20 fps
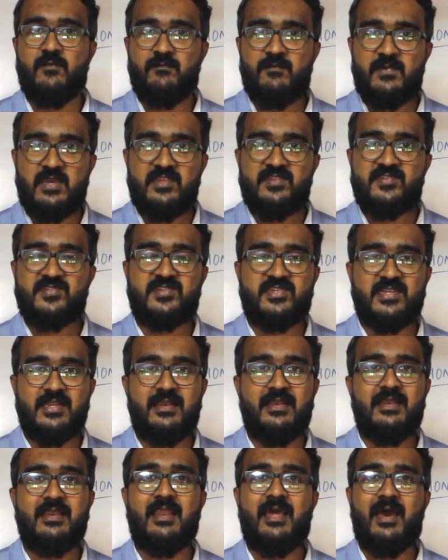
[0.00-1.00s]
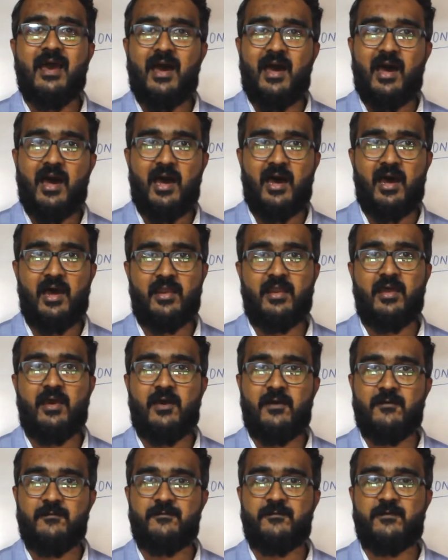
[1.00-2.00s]
we still
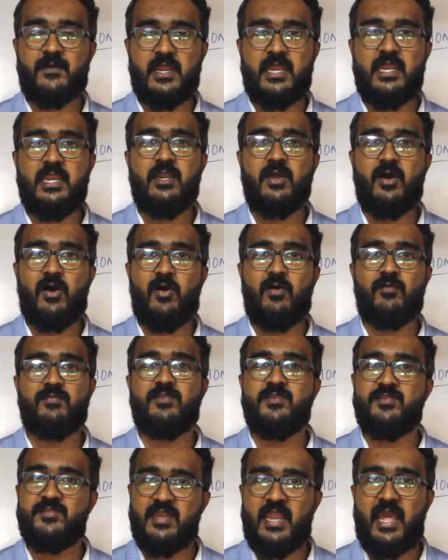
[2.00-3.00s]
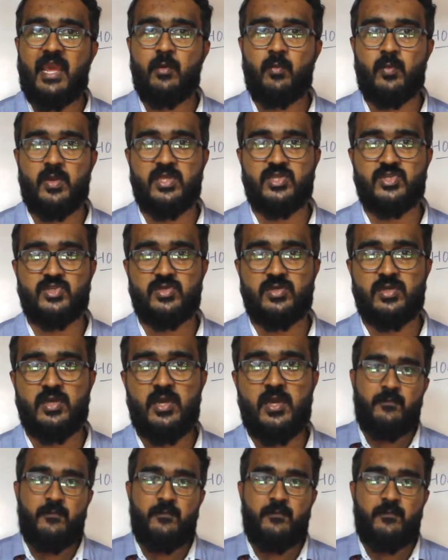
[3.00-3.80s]
are afraid of this language.